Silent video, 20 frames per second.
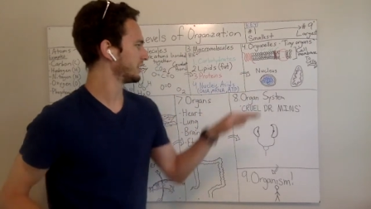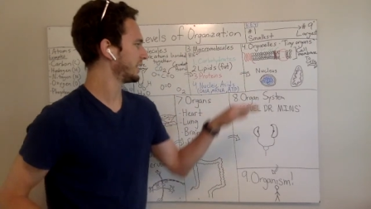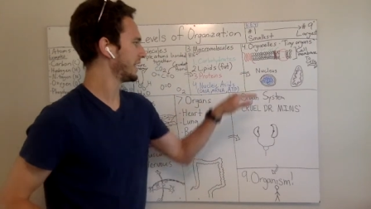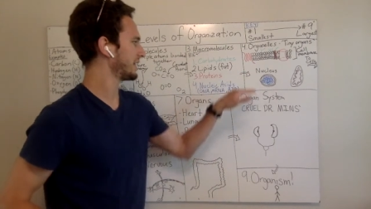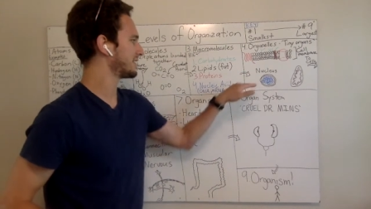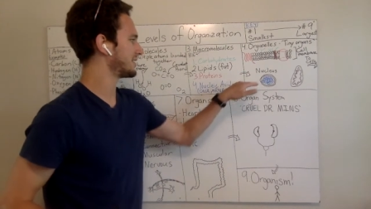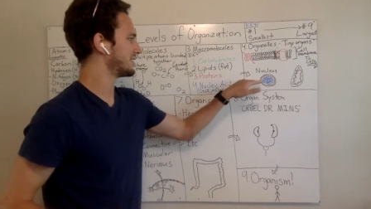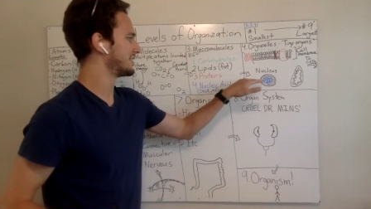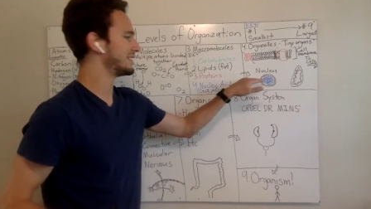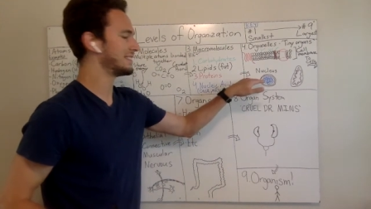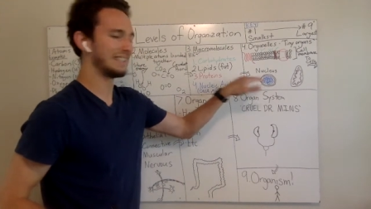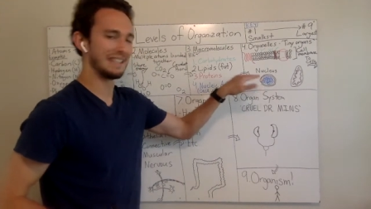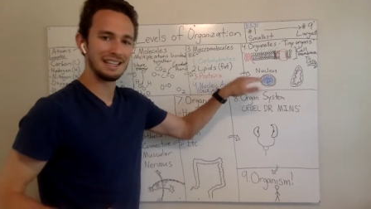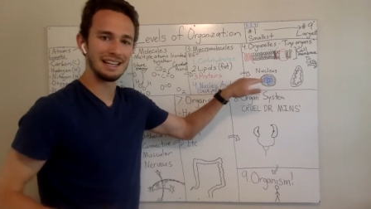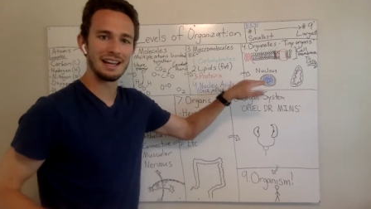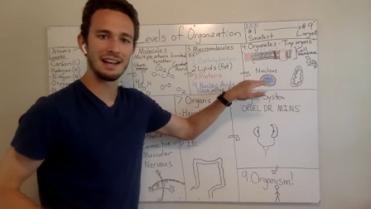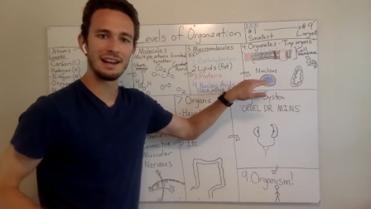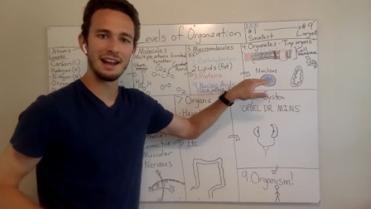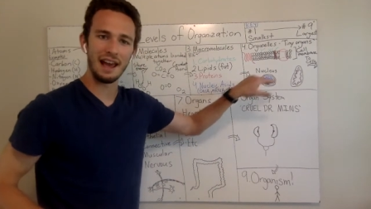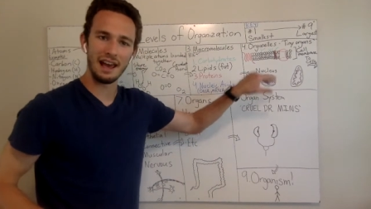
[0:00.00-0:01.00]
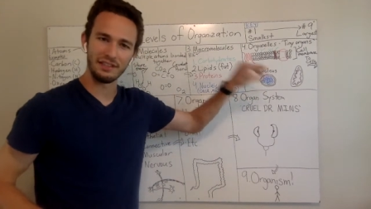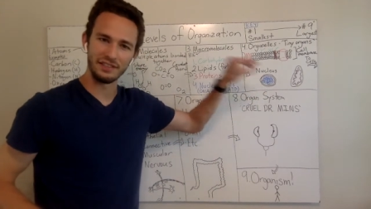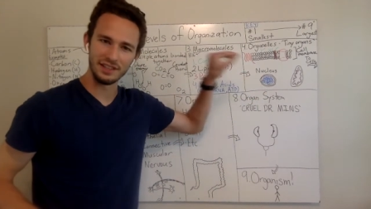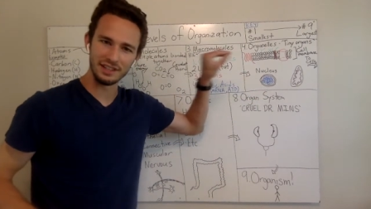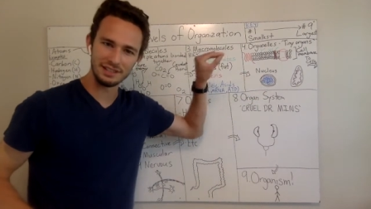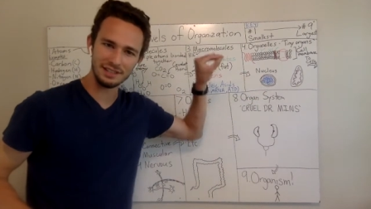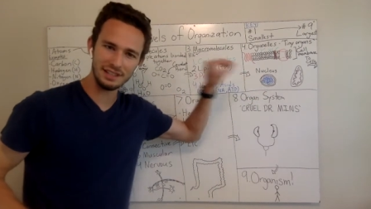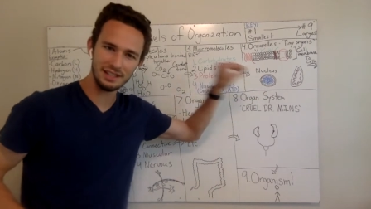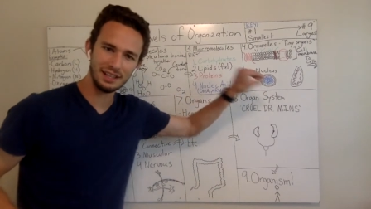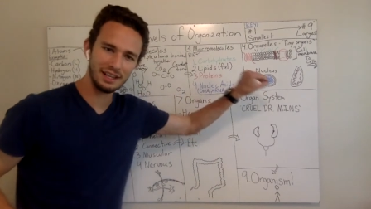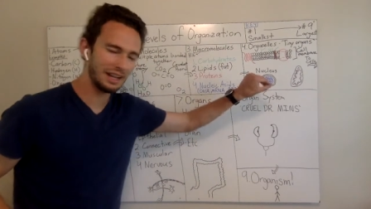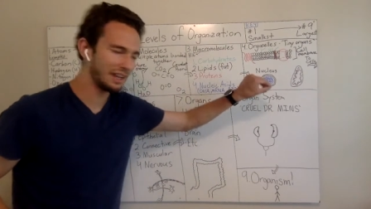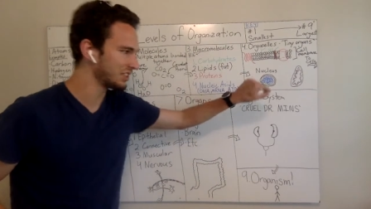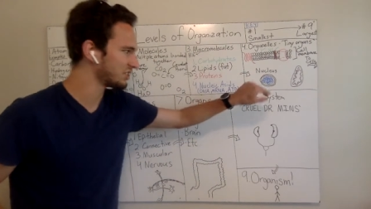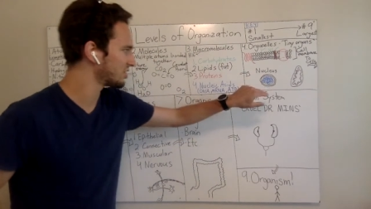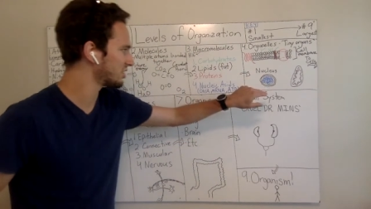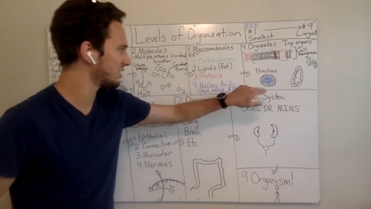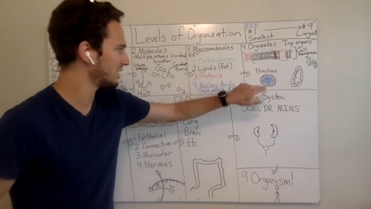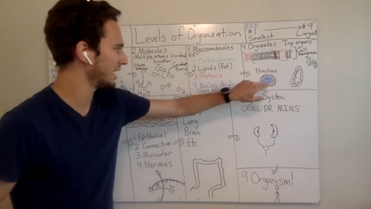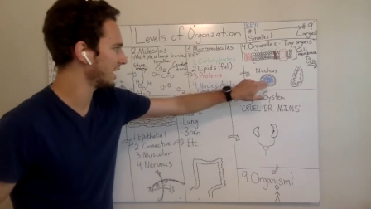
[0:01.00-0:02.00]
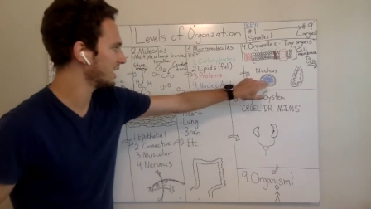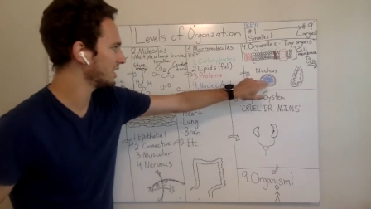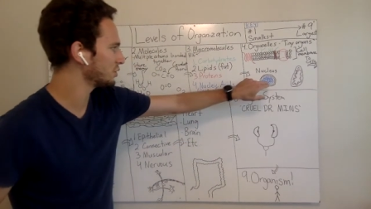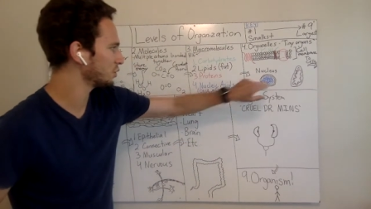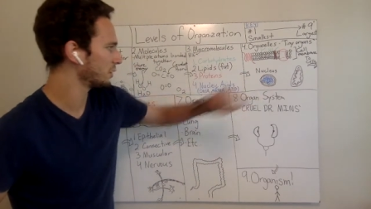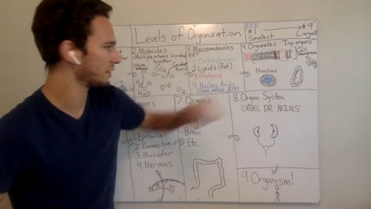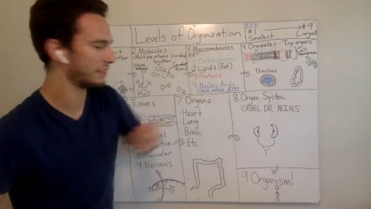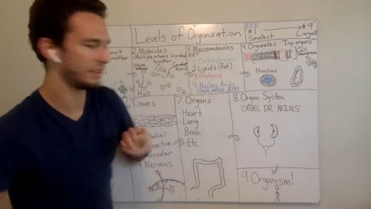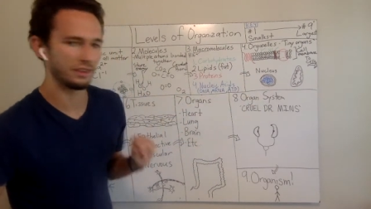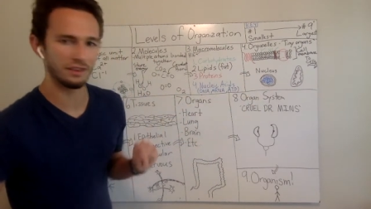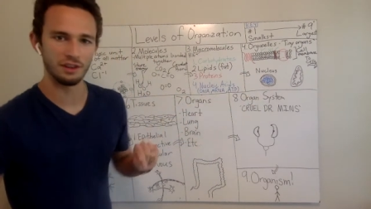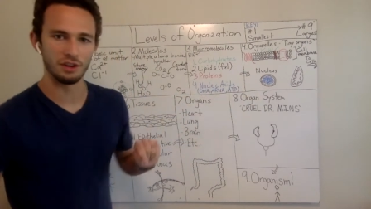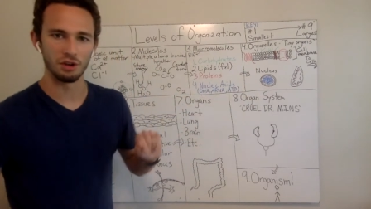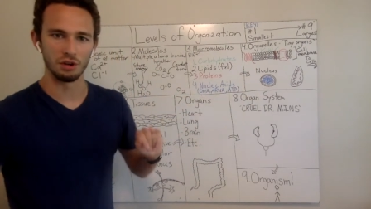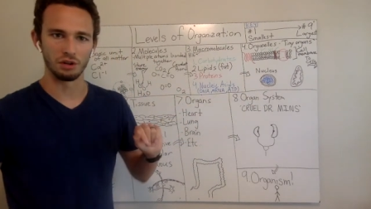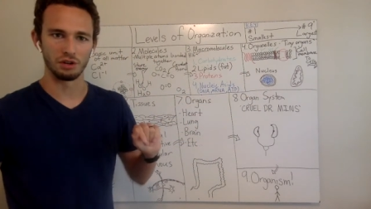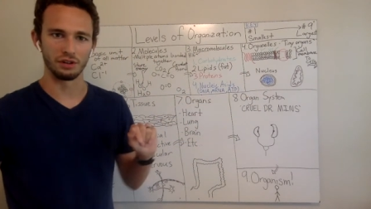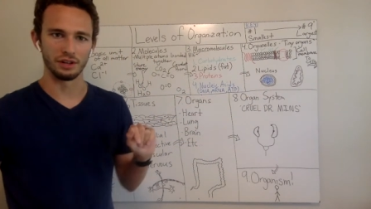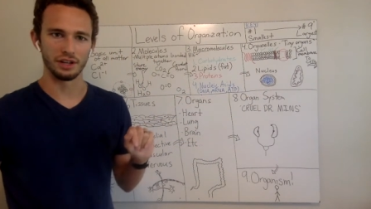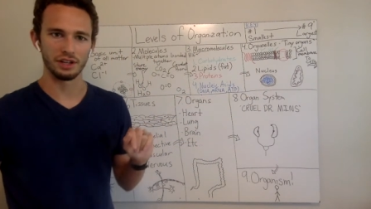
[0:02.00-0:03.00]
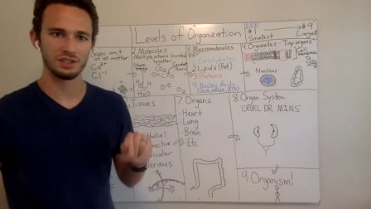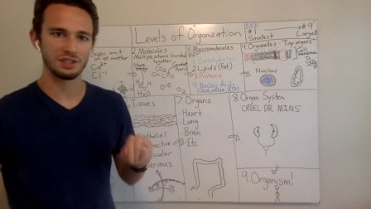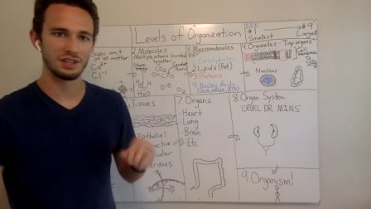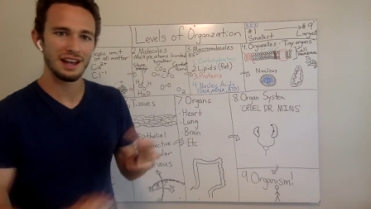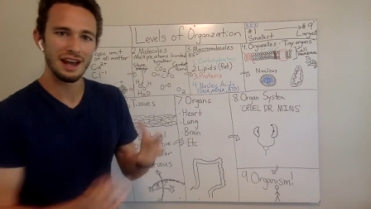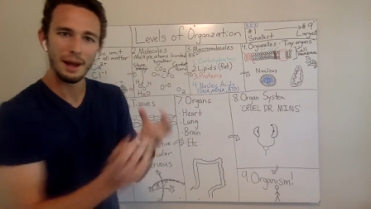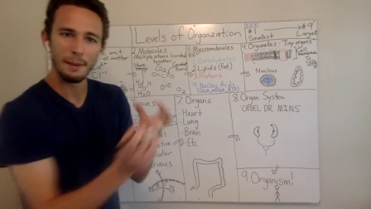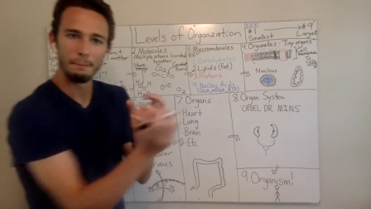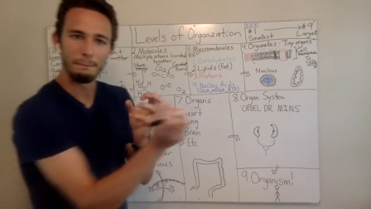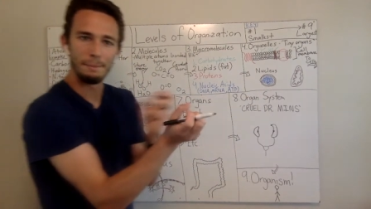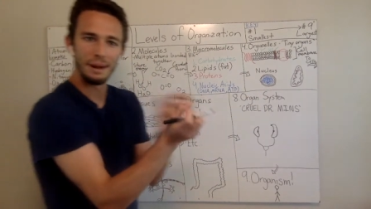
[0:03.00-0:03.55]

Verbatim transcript: So that's DNA. The DNA stays within the nucleus,